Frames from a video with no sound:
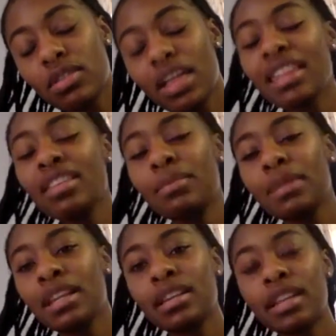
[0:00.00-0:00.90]
like in the
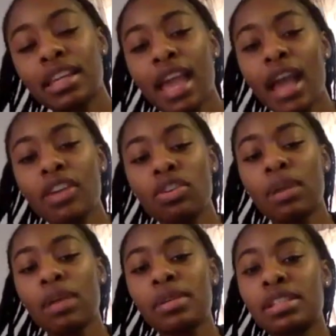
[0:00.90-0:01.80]
media, like yeah, you'll
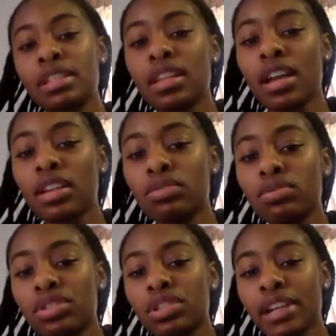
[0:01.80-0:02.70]
probably see a lot of
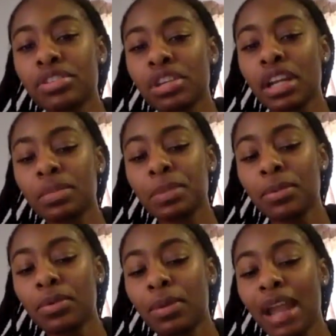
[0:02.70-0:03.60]
looser texture haired
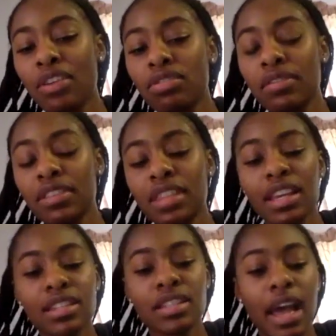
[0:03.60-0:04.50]
people, but I don't even
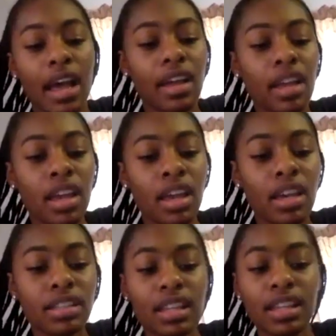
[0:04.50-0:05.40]
think it's that.
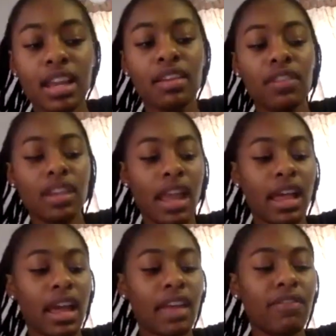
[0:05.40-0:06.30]
Because at the end of the
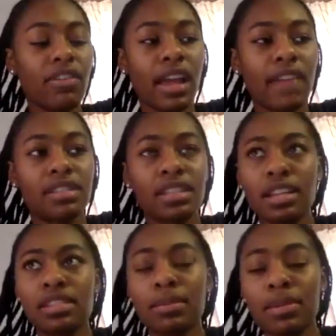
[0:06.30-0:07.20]
day, I feel like I've
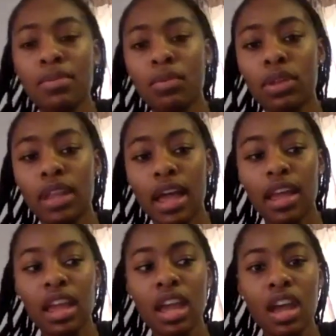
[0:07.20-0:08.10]
seen some people with
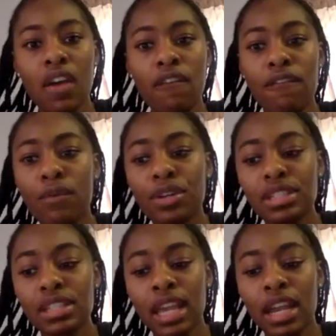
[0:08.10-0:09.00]
like
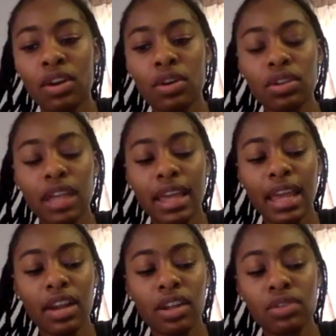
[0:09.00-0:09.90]
4C hair or like
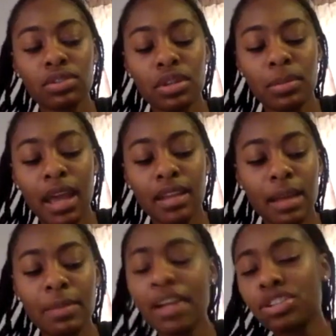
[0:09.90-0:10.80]
hair closer to mine.
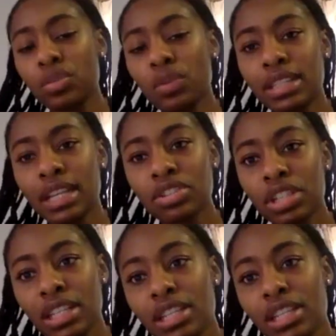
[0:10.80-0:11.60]
Like, I'm not sure what texture